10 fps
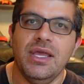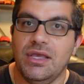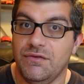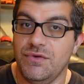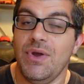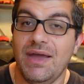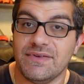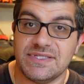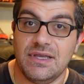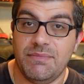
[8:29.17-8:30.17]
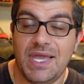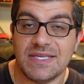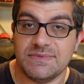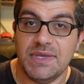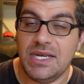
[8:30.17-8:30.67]
If you have a
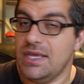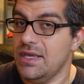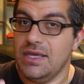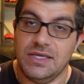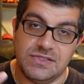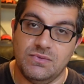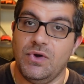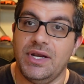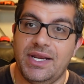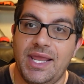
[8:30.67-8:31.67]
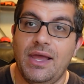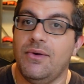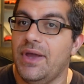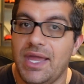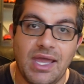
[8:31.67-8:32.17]
SunPass Mini, it's one
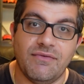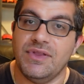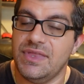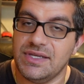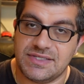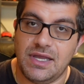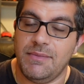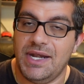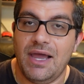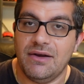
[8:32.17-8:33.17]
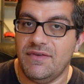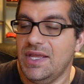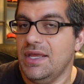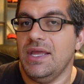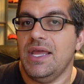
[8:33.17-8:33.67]
account, everything is coming out of
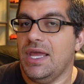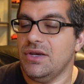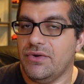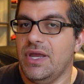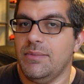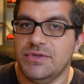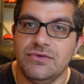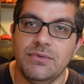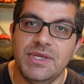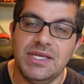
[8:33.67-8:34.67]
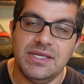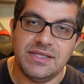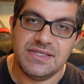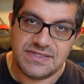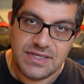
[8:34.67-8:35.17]
it, and you're able to
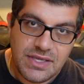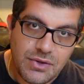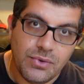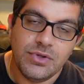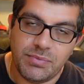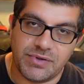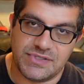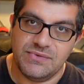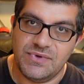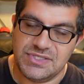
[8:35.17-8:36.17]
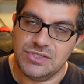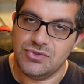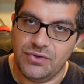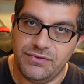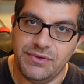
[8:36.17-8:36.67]
immediately see who the person was that
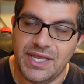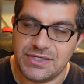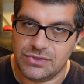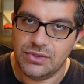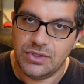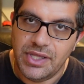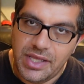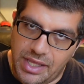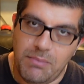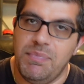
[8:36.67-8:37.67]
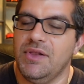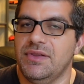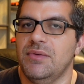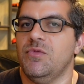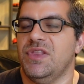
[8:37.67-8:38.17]
drove through that toll and bill
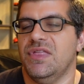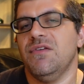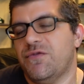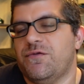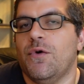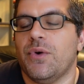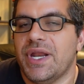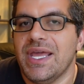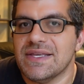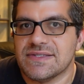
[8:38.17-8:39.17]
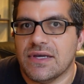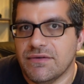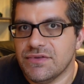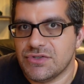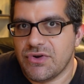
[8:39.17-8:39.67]
them within 4 days
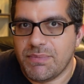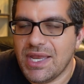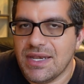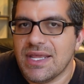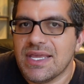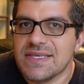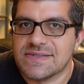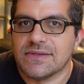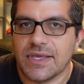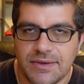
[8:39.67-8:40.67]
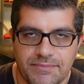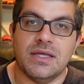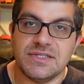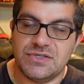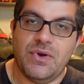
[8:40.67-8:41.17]
of the trip ending easily. Now,
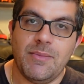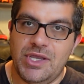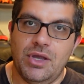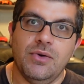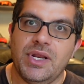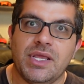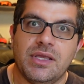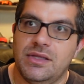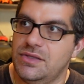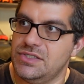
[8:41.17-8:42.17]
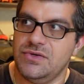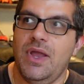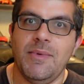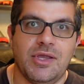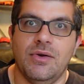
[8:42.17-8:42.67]
the ceramic coating. The
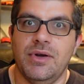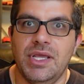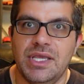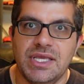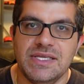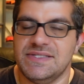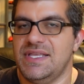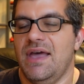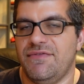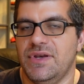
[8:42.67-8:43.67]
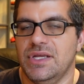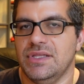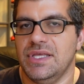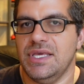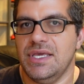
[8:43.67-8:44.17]
ceramic coating is
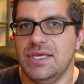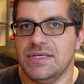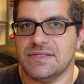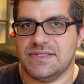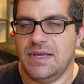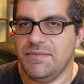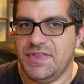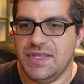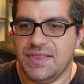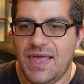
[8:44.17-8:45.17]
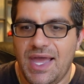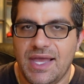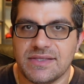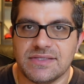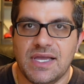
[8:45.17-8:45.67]
definitely something
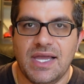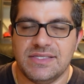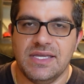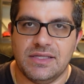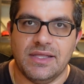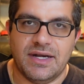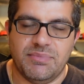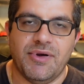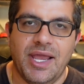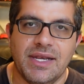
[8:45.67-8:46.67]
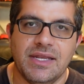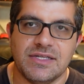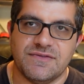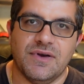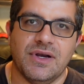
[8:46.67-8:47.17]
that I take a lot of pride in
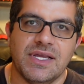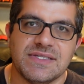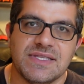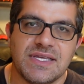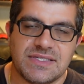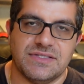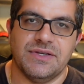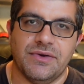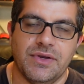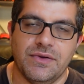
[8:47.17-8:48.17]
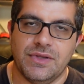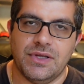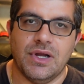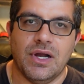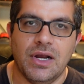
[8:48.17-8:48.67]
as far as the exterior of the
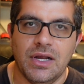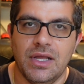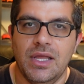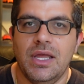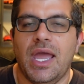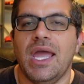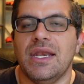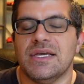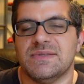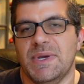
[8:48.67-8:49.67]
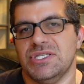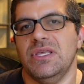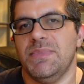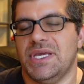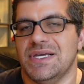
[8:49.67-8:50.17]
car, and
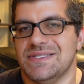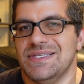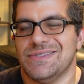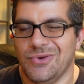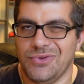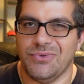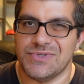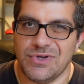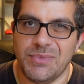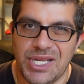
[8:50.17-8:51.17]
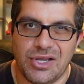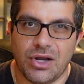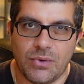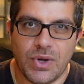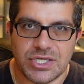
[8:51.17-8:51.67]
especially because these go through so many
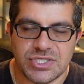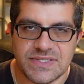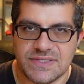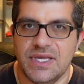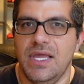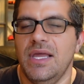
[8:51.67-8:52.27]
car washes.